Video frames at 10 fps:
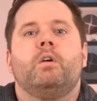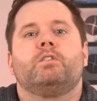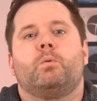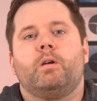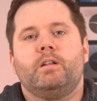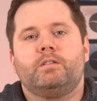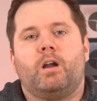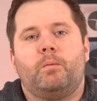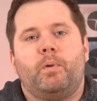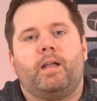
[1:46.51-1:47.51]
So we're going to
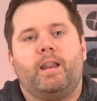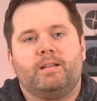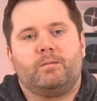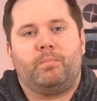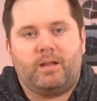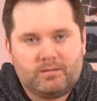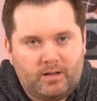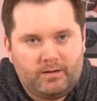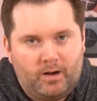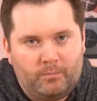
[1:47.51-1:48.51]
start by getting some
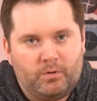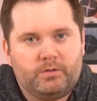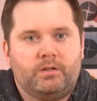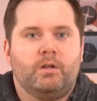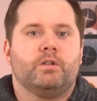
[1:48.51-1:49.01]
baseline numbers